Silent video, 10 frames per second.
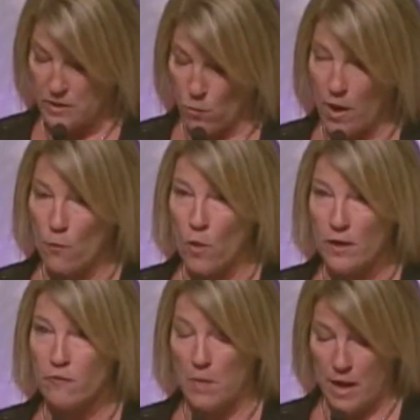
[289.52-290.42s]
is why
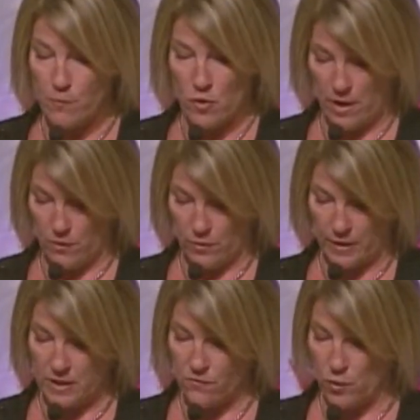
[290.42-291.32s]
one of my
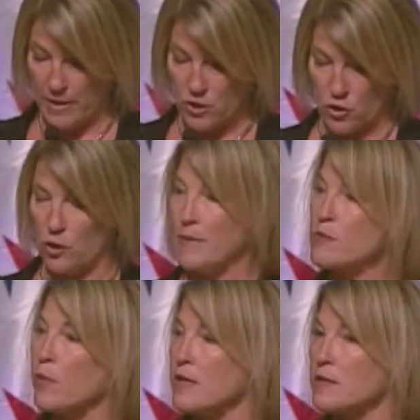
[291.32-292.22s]
priorities for my
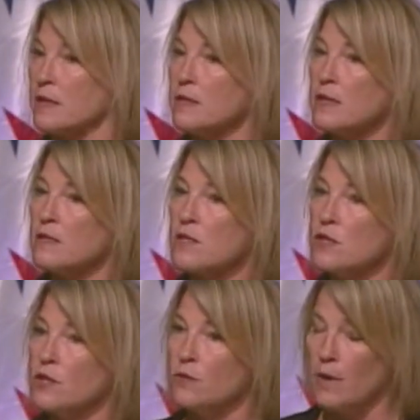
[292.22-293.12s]
term as president is
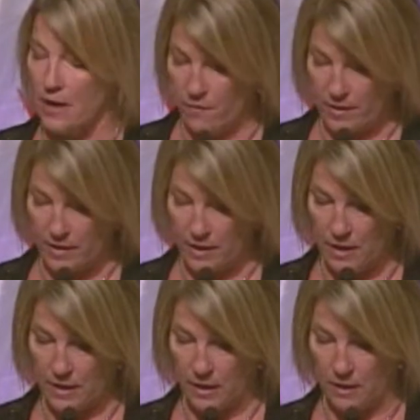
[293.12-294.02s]
to do
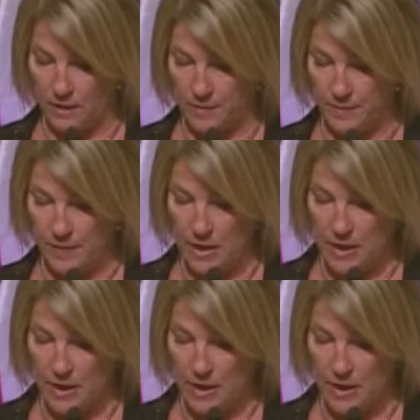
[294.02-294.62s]
everything I can